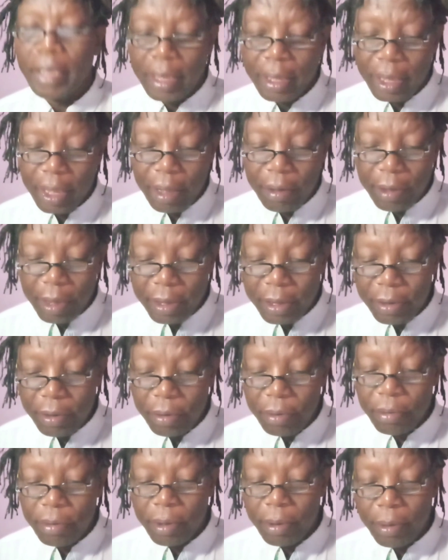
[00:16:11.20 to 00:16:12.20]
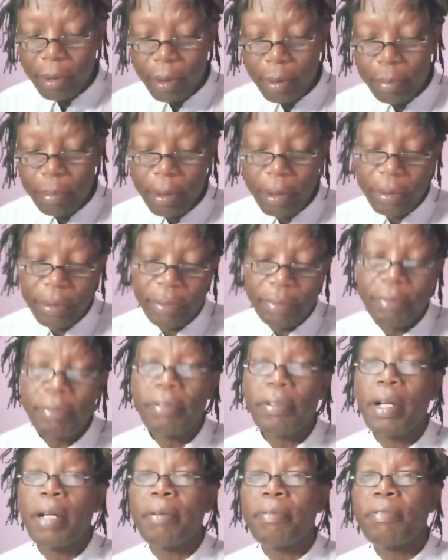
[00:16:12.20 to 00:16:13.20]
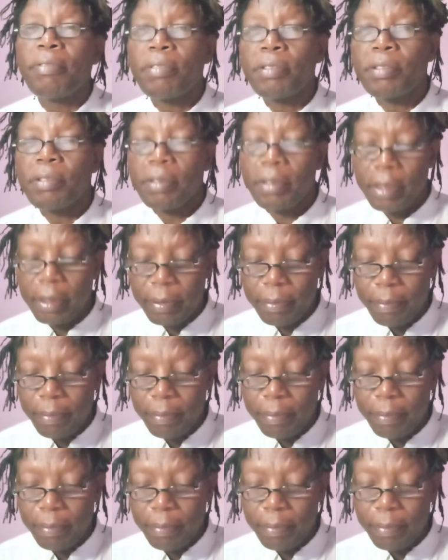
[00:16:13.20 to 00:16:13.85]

now let's talk about a photon.